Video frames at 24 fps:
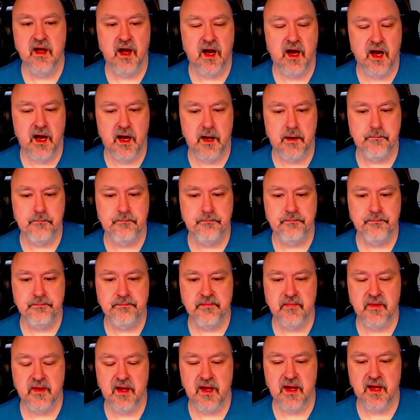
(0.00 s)
Um,
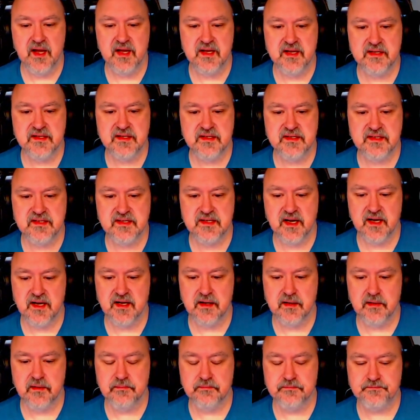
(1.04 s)
as
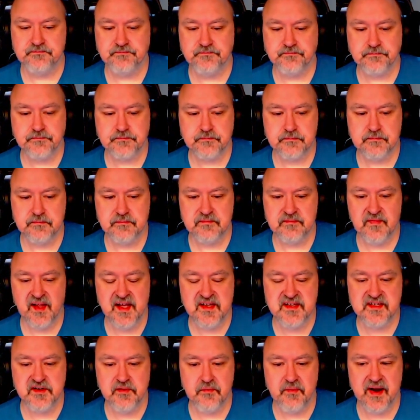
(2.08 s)
um, as
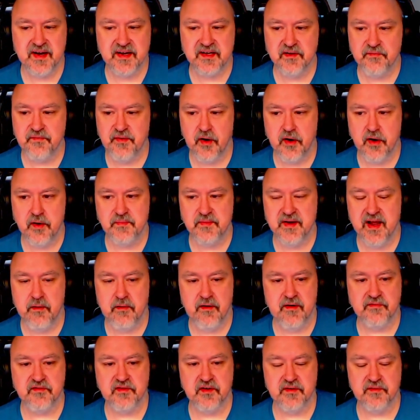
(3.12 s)
an arachnophobe, now
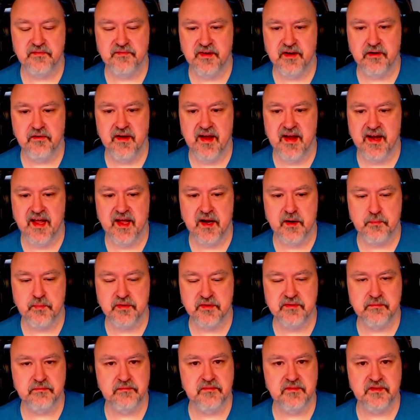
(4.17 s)
I've got to figure out how to put
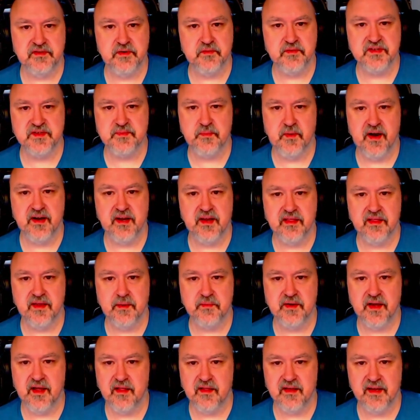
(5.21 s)
do a spider
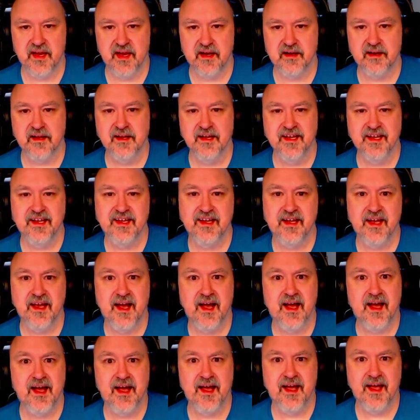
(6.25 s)
thumbnail again.
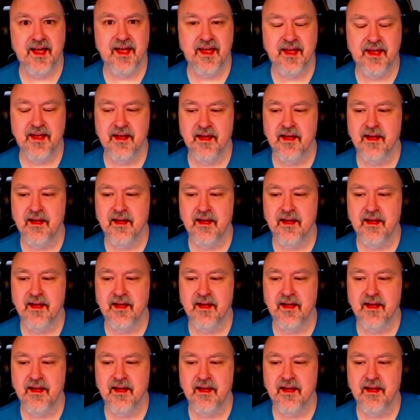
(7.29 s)
Yay!